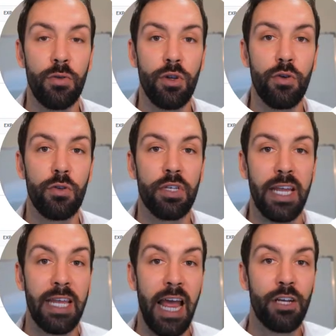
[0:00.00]
use
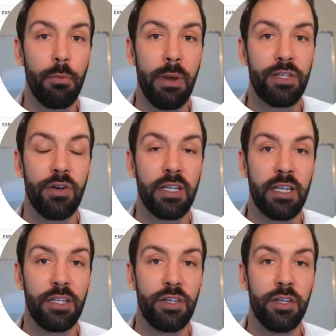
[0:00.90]
engagement metrics
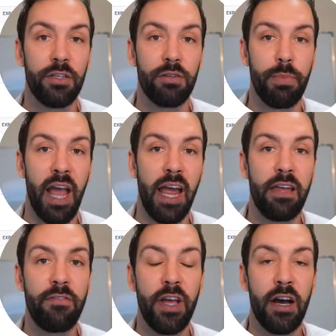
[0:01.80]
such as
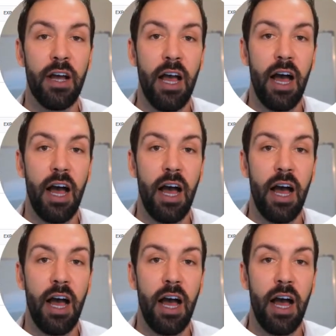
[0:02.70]
behavior,